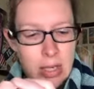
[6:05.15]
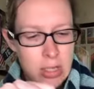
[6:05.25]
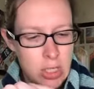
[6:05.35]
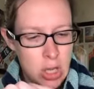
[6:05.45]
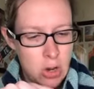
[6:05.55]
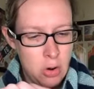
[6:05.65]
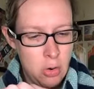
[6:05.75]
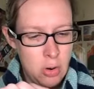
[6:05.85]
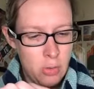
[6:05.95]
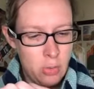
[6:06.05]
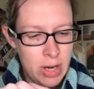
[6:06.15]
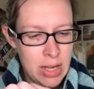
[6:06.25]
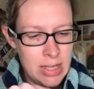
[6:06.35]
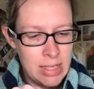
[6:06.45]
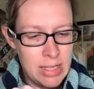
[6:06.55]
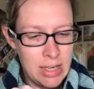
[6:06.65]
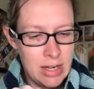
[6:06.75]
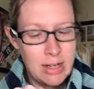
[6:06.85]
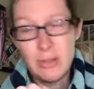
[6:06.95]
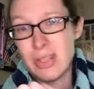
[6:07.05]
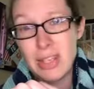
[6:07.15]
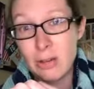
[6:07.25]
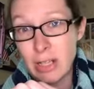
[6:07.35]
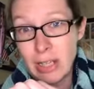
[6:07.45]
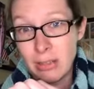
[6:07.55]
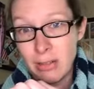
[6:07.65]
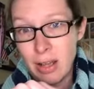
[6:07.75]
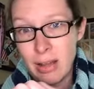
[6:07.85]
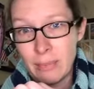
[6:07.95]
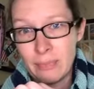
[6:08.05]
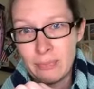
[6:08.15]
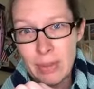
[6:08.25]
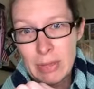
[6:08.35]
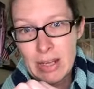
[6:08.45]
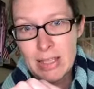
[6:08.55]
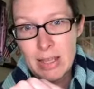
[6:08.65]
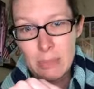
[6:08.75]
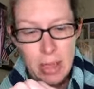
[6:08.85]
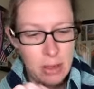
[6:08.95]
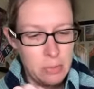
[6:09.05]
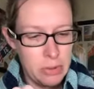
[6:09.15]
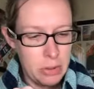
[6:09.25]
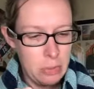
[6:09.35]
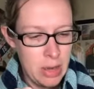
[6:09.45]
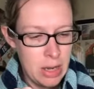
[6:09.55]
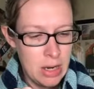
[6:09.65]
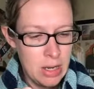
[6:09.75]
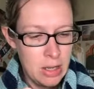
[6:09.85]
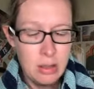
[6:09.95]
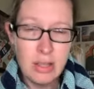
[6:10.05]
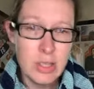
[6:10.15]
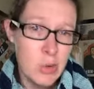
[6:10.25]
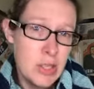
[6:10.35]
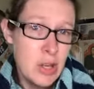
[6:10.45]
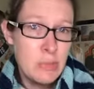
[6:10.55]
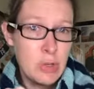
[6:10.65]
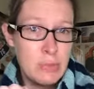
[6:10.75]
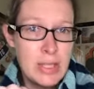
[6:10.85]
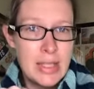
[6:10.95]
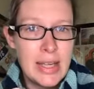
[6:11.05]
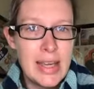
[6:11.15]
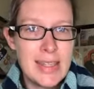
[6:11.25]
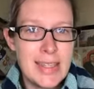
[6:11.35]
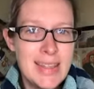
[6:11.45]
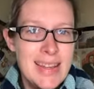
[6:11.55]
So when I see it, I don't see green. I mean, I see a pale blue, but that's why it's almost mint, I guess.